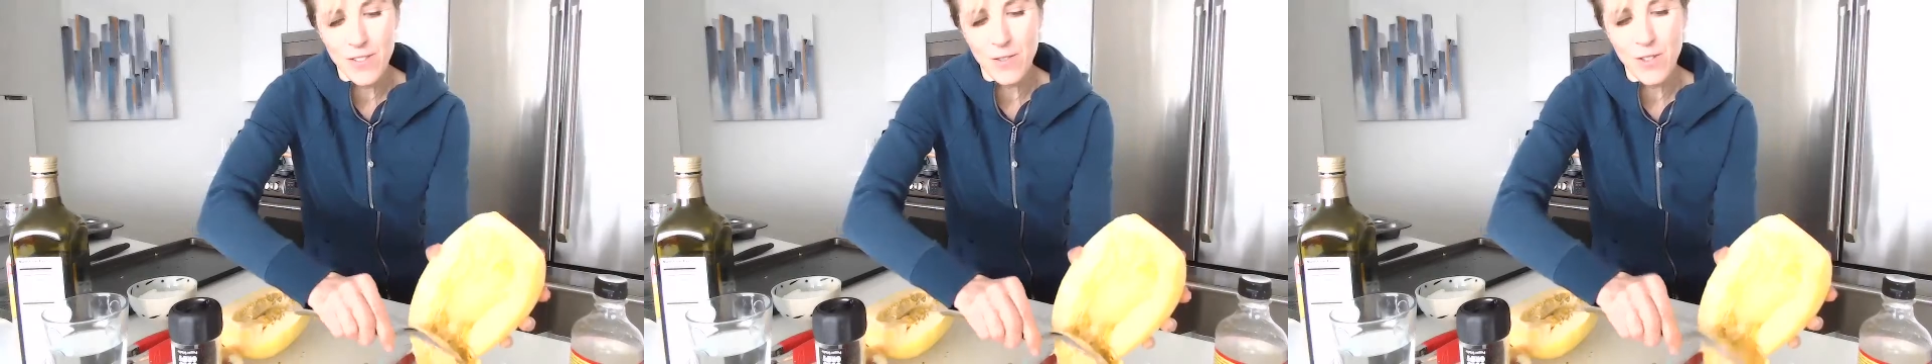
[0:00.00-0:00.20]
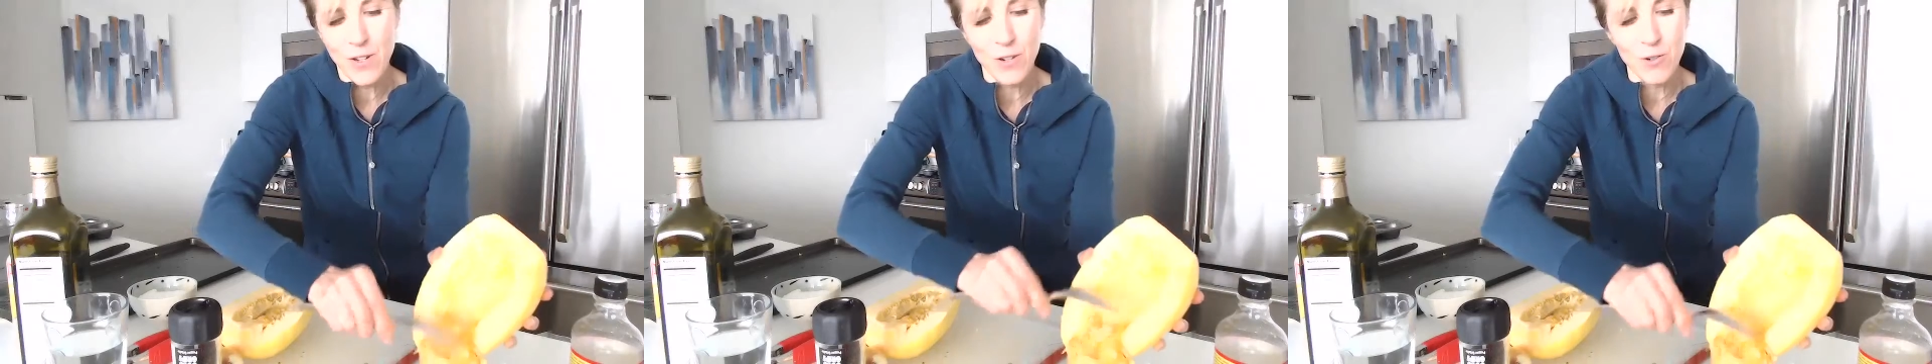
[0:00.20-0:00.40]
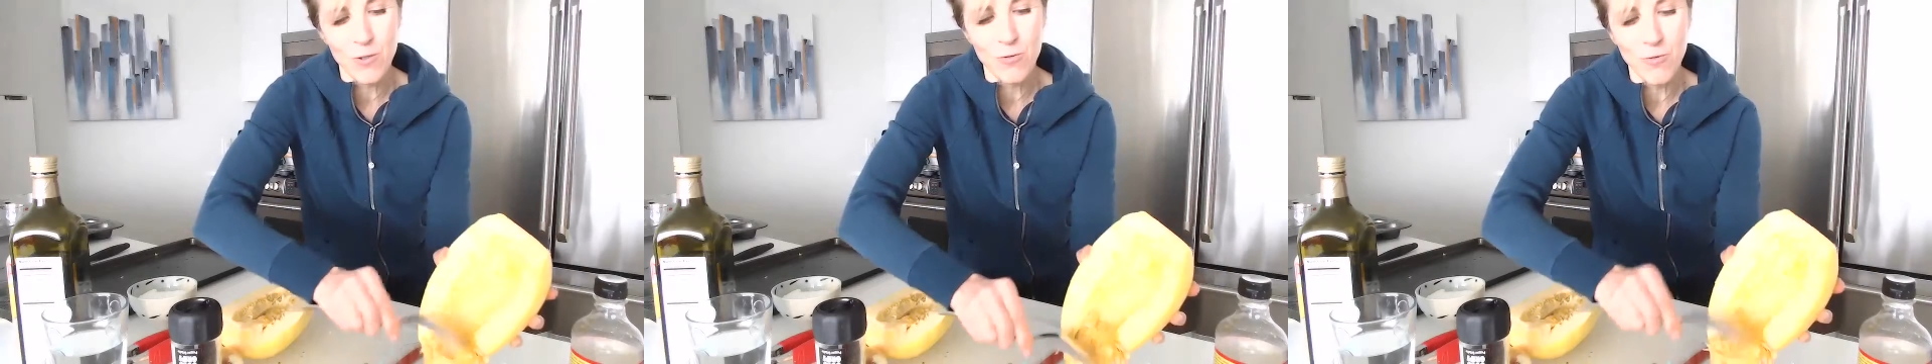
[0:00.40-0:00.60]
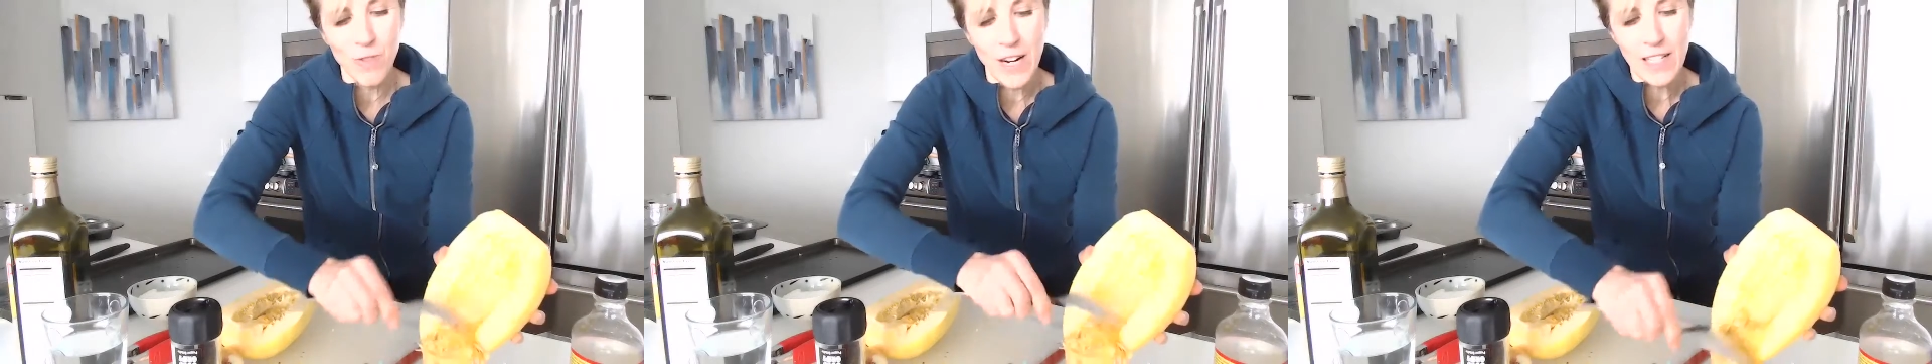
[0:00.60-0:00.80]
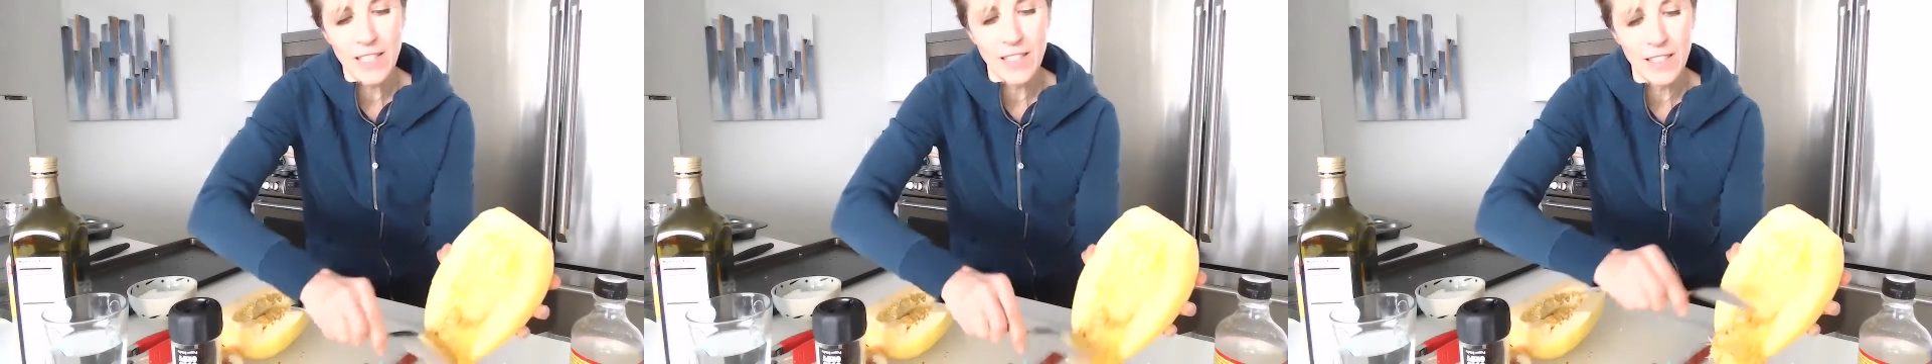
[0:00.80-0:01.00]
Those are a
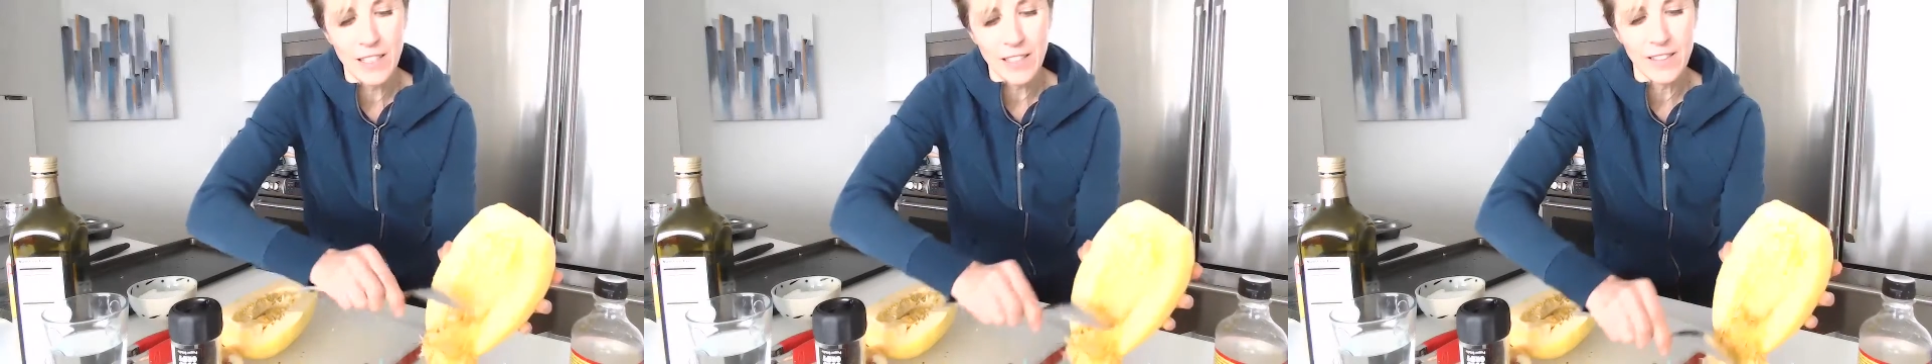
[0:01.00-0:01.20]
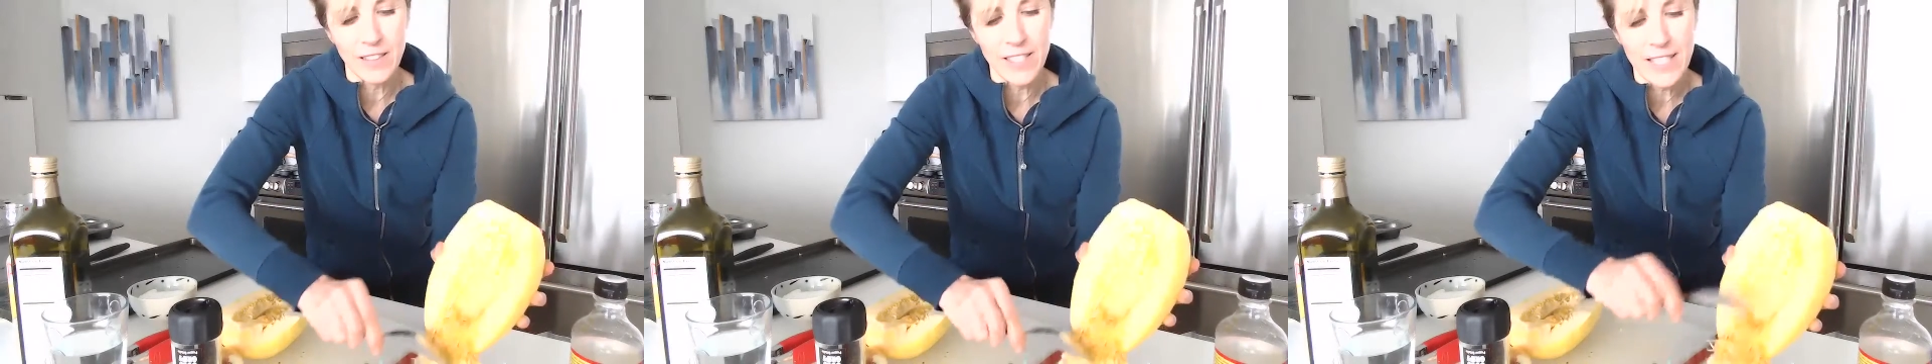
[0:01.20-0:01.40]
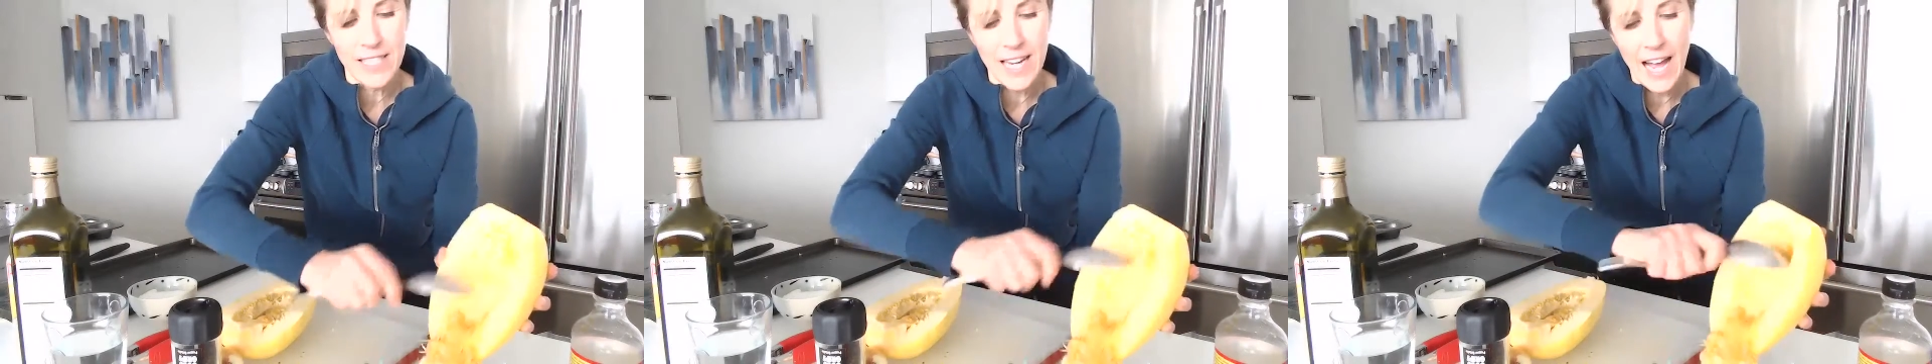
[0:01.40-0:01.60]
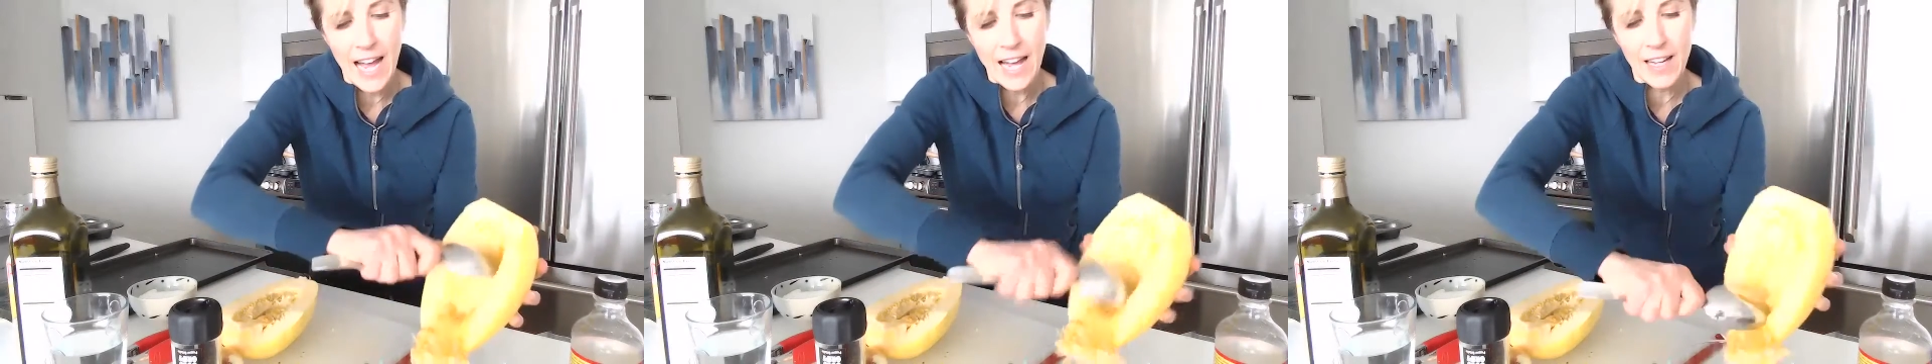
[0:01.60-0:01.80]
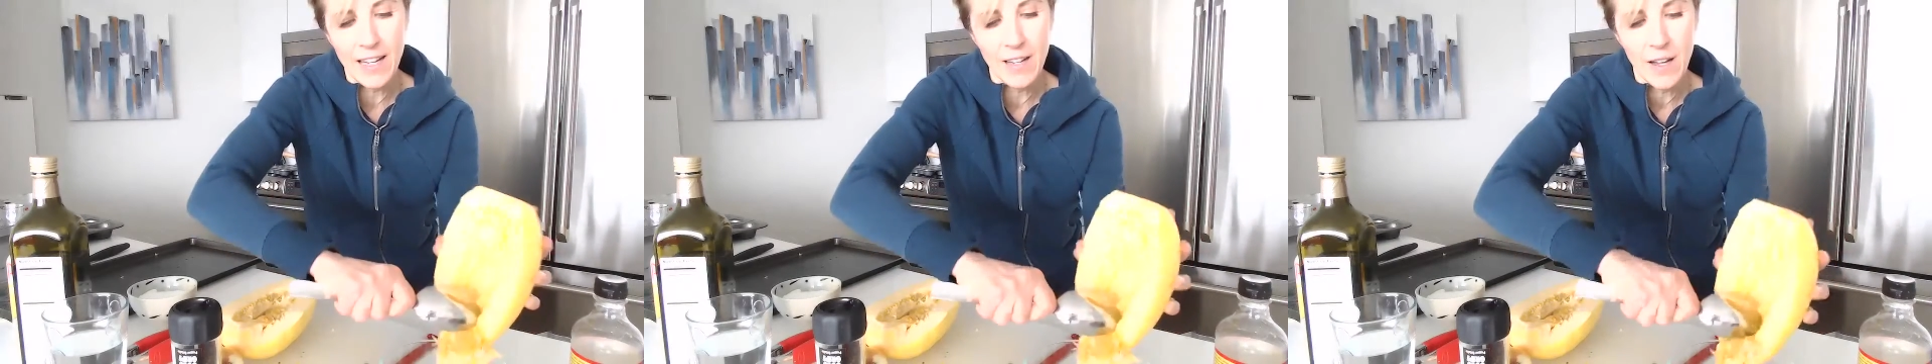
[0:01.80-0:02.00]
great little snack.